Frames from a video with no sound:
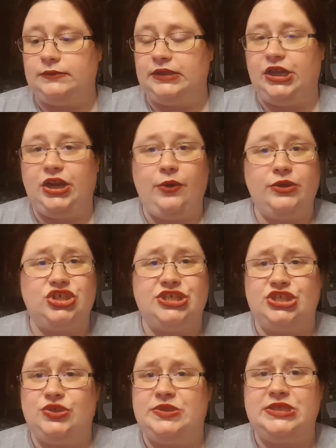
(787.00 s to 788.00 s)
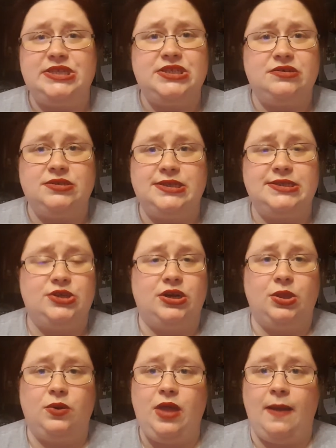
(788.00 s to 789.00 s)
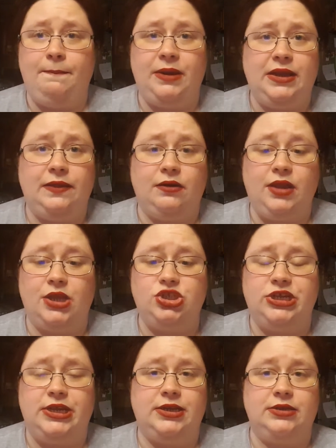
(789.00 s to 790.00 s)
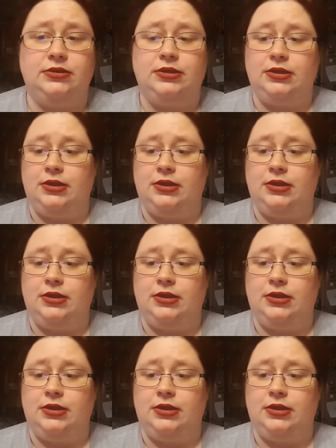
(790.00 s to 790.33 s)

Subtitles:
it's just 2 sisters that start a little company in their kitchen and